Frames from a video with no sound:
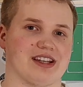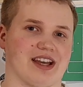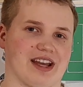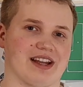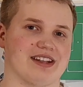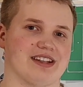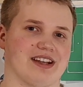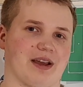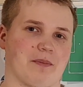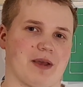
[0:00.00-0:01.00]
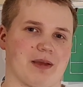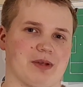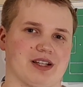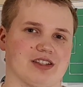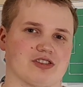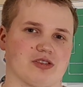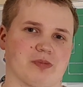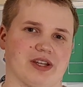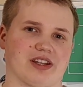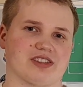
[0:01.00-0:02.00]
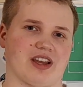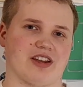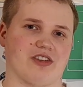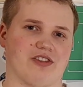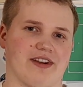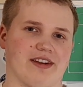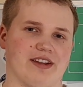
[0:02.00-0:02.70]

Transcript: And maybe this could be a sign of